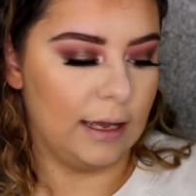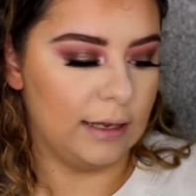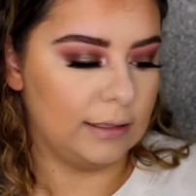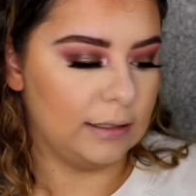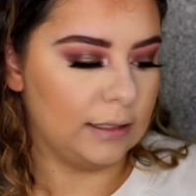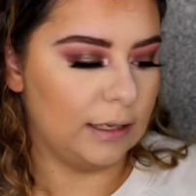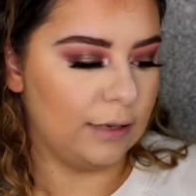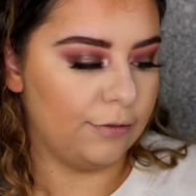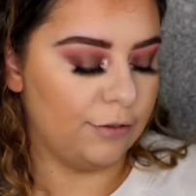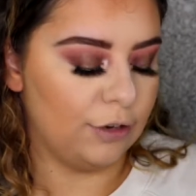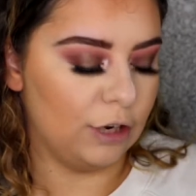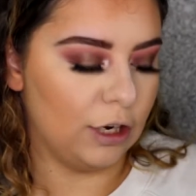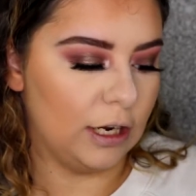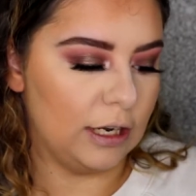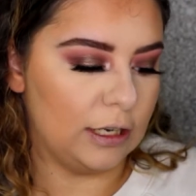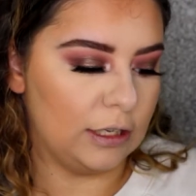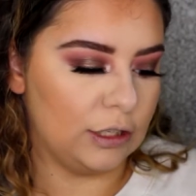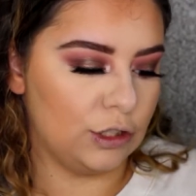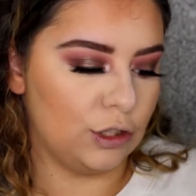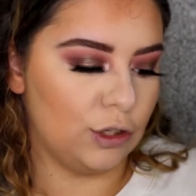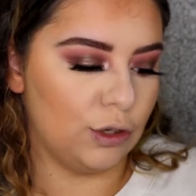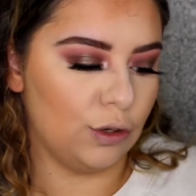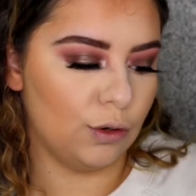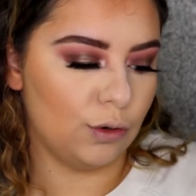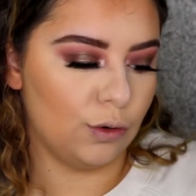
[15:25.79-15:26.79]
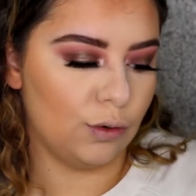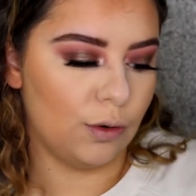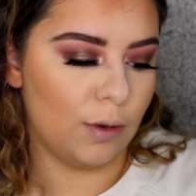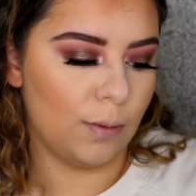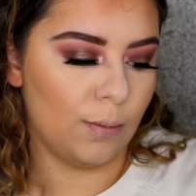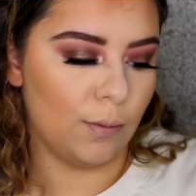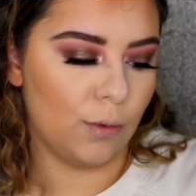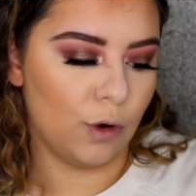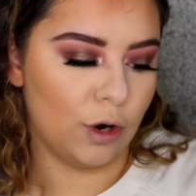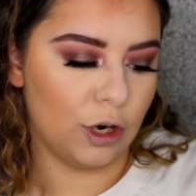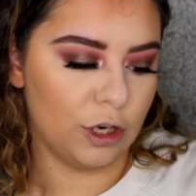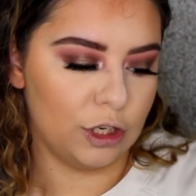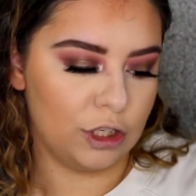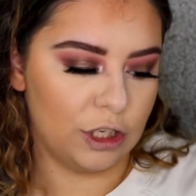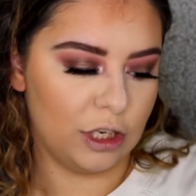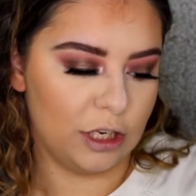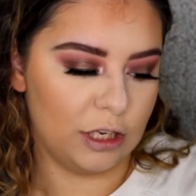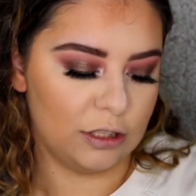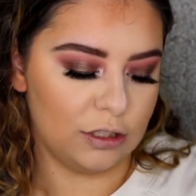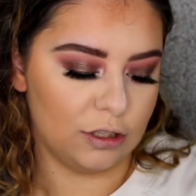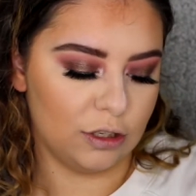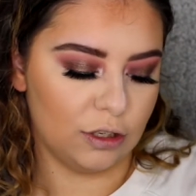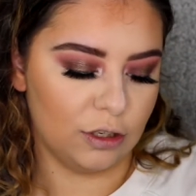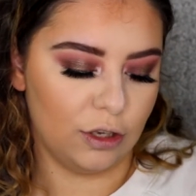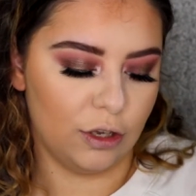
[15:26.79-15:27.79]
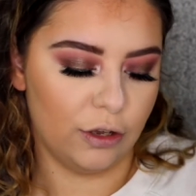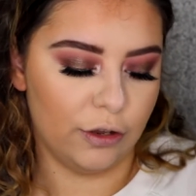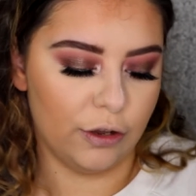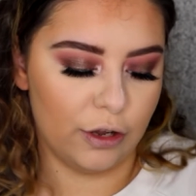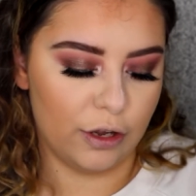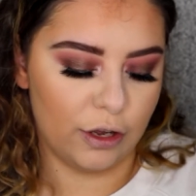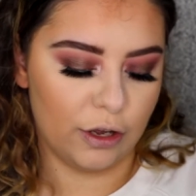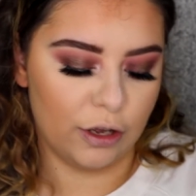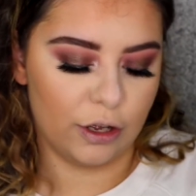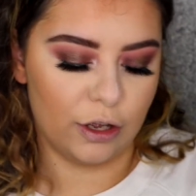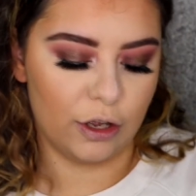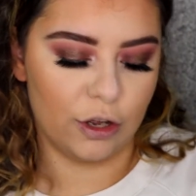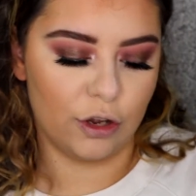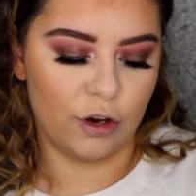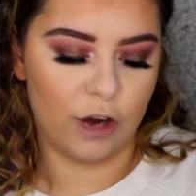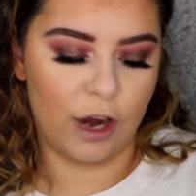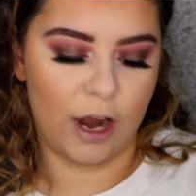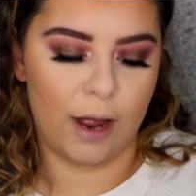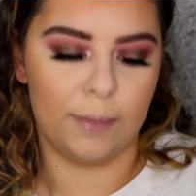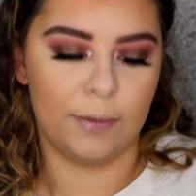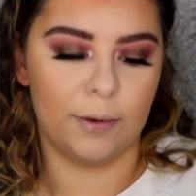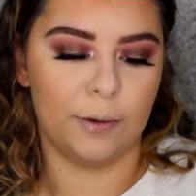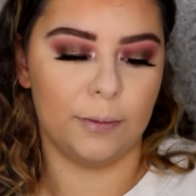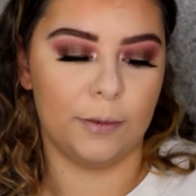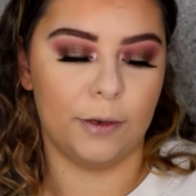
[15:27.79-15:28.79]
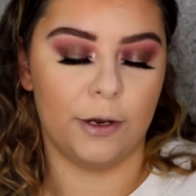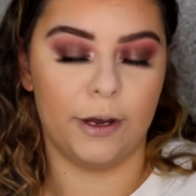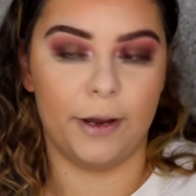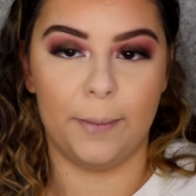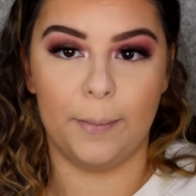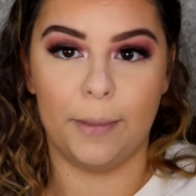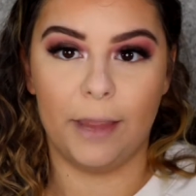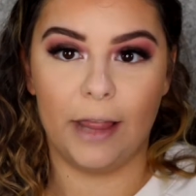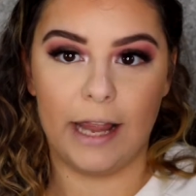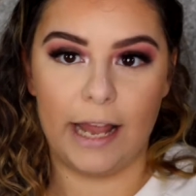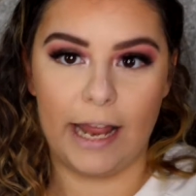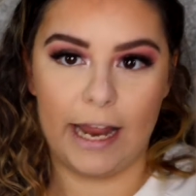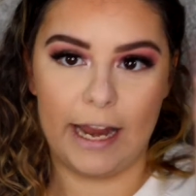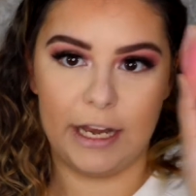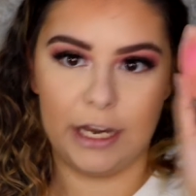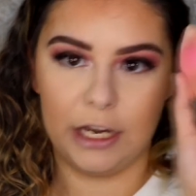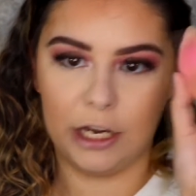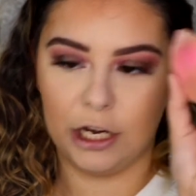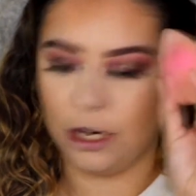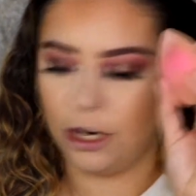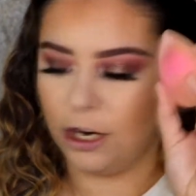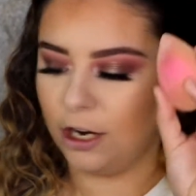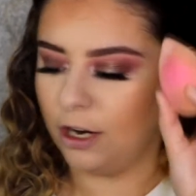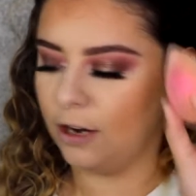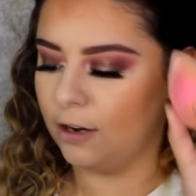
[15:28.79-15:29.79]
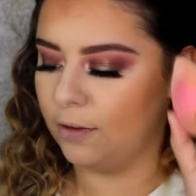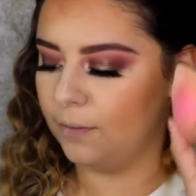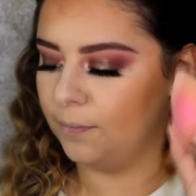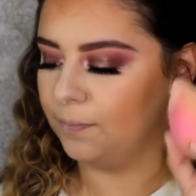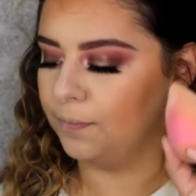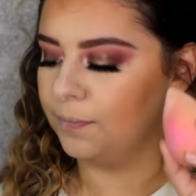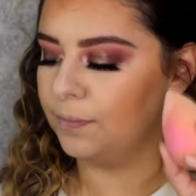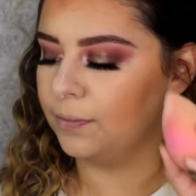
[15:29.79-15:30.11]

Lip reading: And if you're into a more chiseled look, grab your Beauty Blender,